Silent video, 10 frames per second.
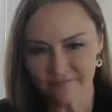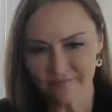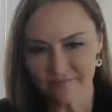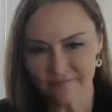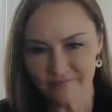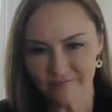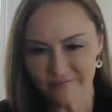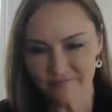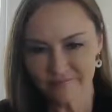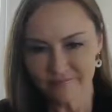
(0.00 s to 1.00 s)

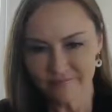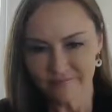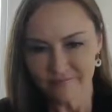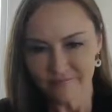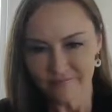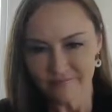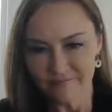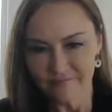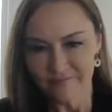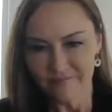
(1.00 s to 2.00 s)

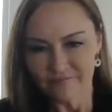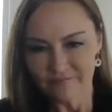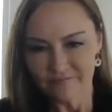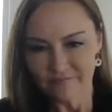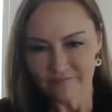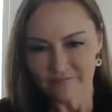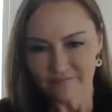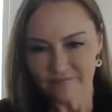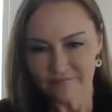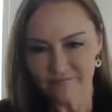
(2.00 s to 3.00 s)

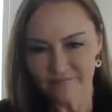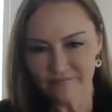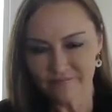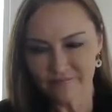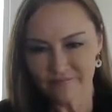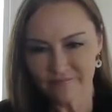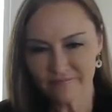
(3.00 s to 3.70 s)
(not speaking)